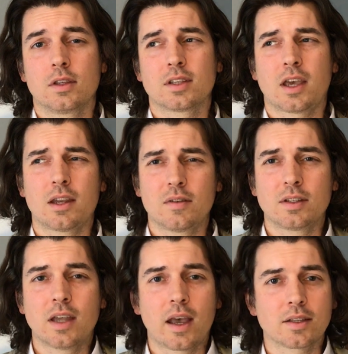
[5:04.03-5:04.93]
kind of a
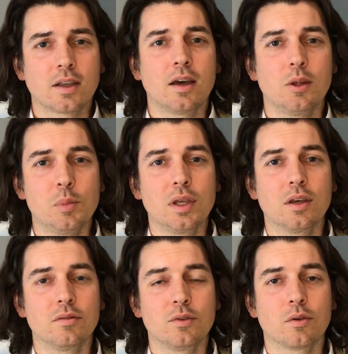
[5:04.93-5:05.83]
taxonomy
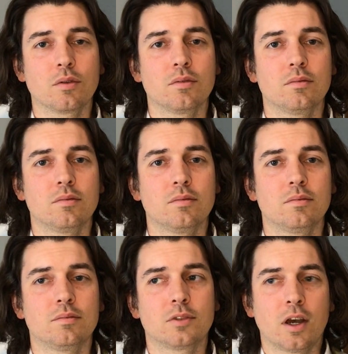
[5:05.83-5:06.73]
of your
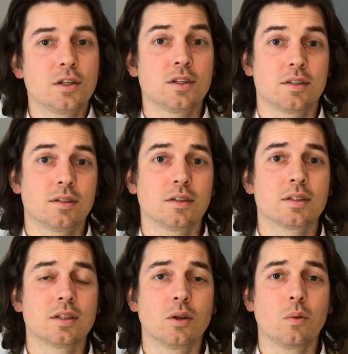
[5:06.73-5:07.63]
consciousness
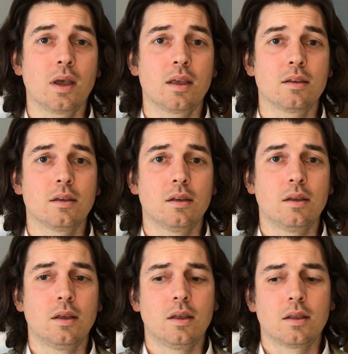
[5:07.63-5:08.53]
in a way,
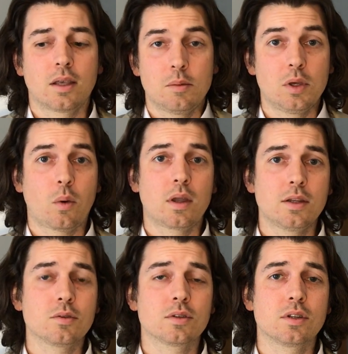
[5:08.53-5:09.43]
can be quite
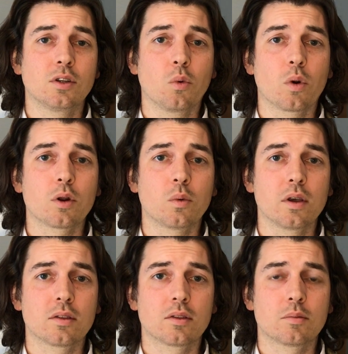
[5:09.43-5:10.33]
interesting to work with
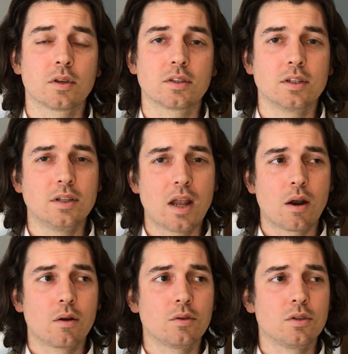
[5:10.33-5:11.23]
because it
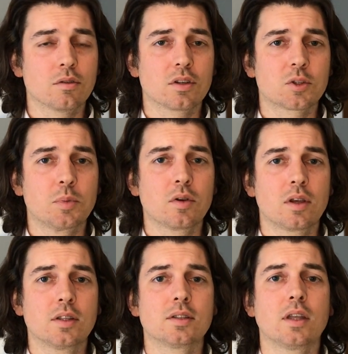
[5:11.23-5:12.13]
narrows your
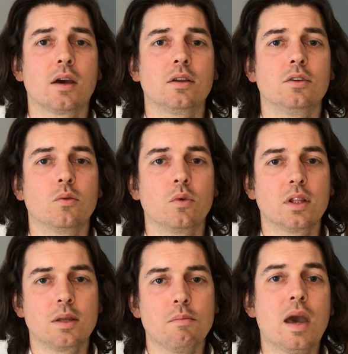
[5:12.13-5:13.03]
experience down into
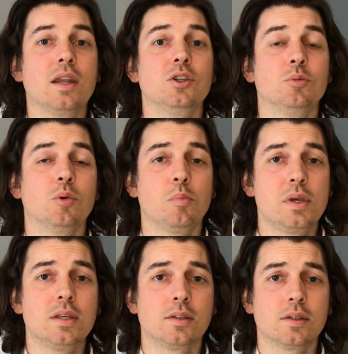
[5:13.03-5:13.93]
really manageable
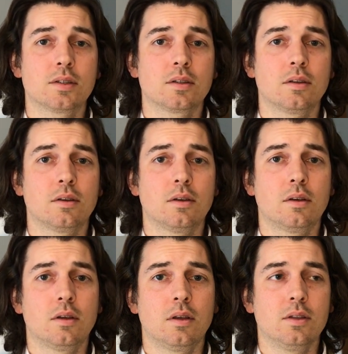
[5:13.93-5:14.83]
pieces
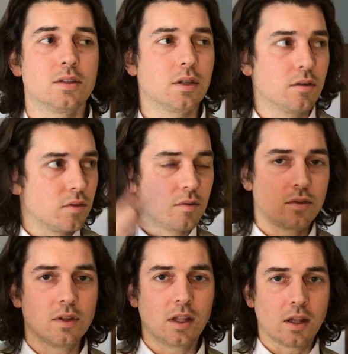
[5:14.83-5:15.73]
instead of it
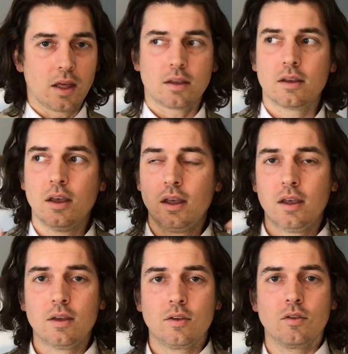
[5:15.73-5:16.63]
feeling like
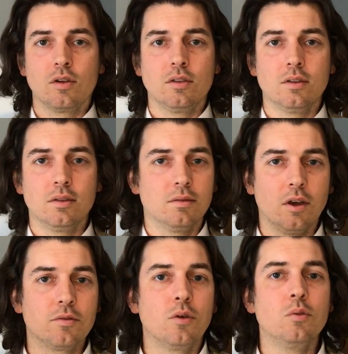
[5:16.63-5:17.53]
you're in a
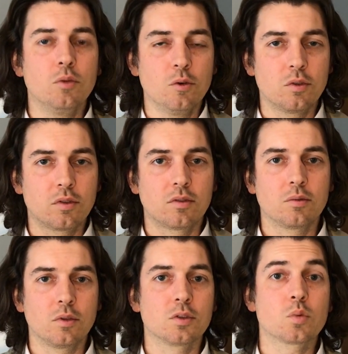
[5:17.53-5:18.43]
phone booth
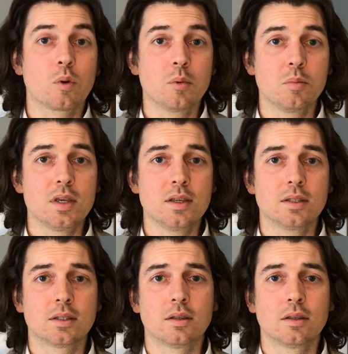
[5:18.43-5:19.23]
with a swarm of bees.